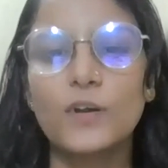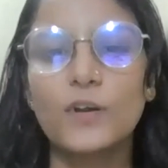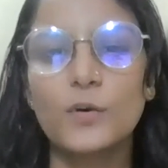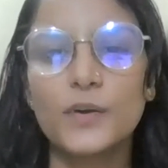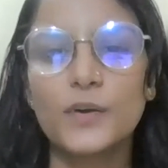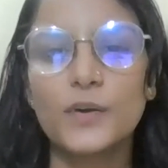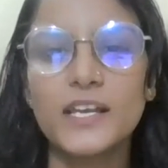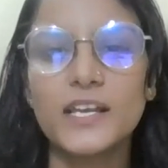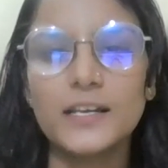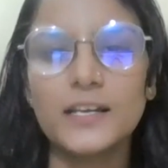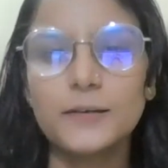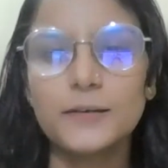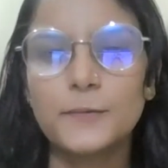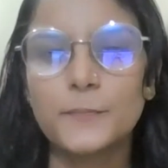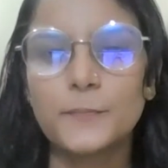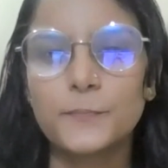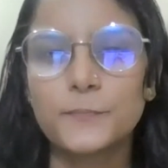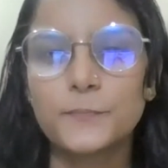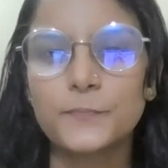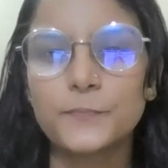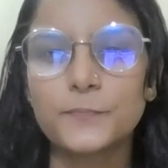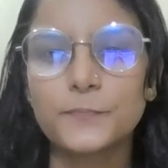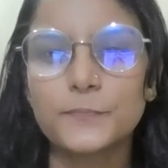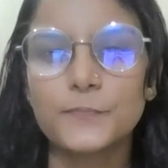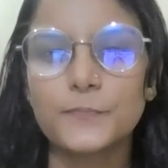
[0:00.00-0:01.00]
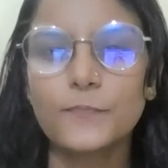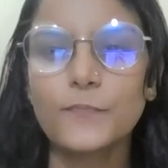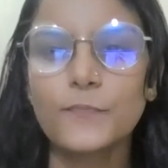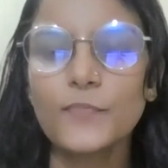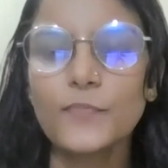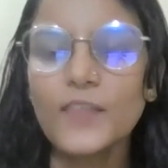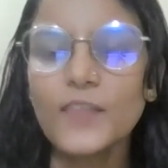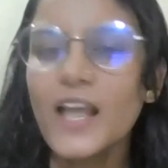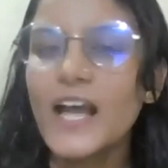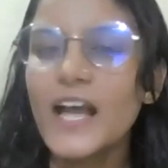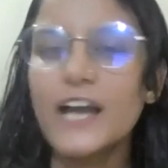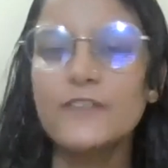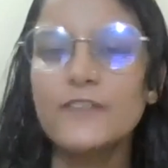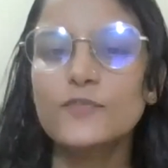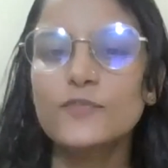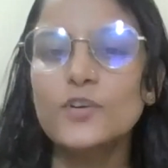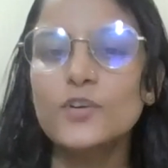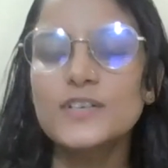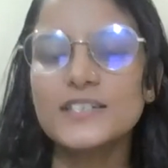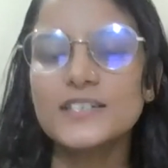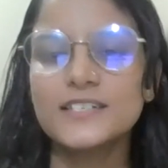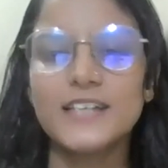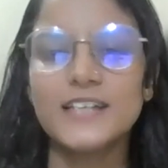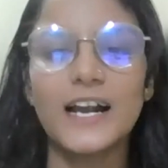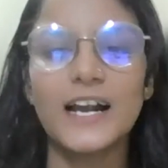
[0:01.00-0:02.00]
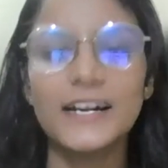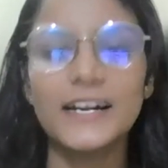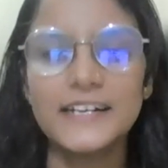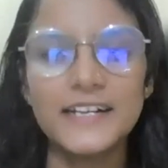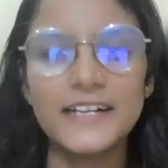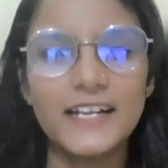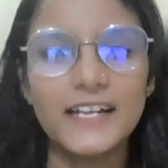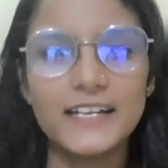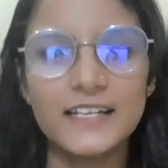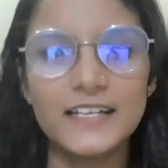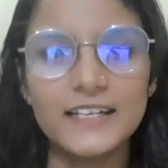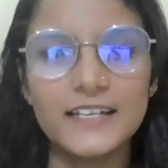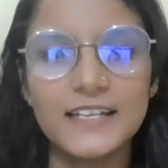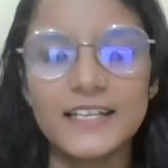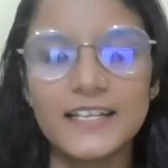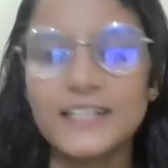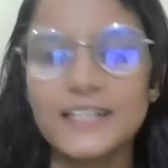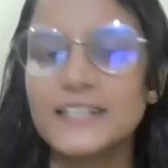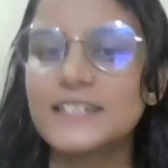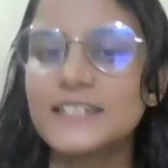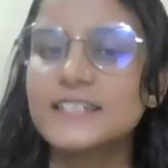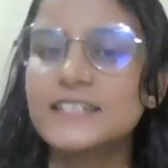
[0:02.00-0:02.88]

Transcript: Okay? I have not started anything.